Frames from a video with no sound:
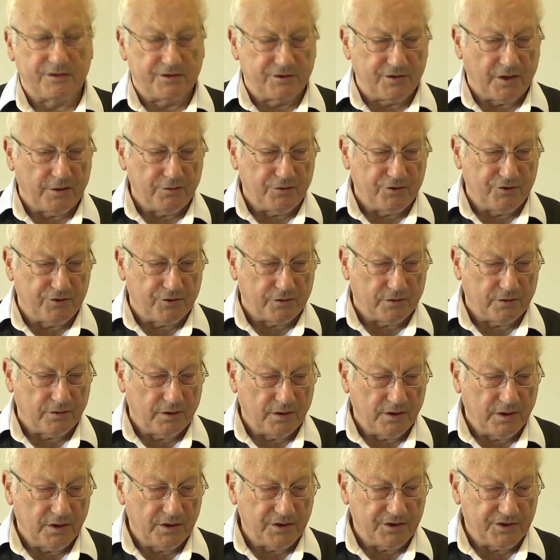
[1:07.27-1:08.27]

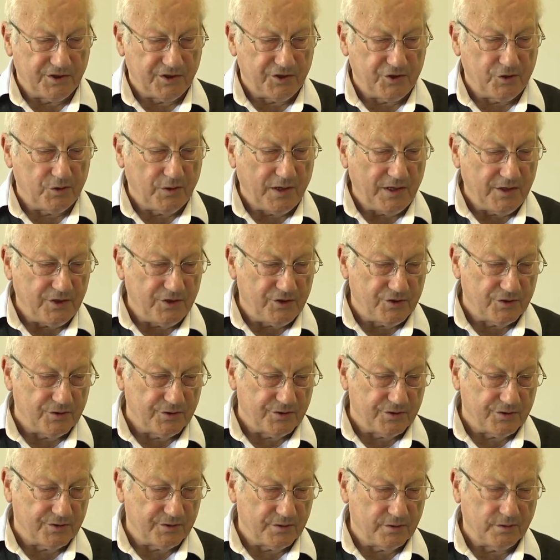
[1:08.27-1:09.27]
social
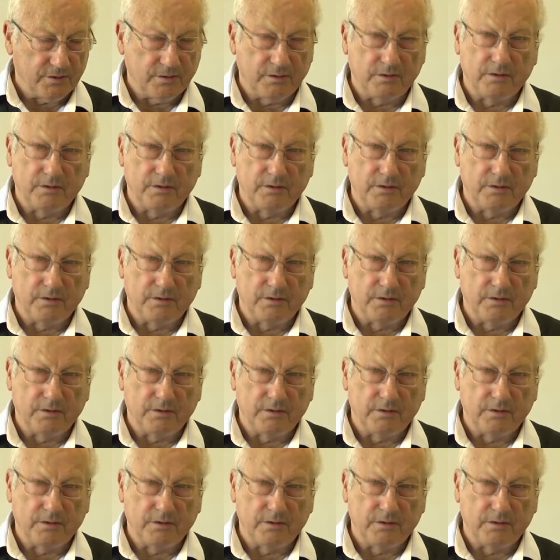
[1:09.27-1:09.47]
situations.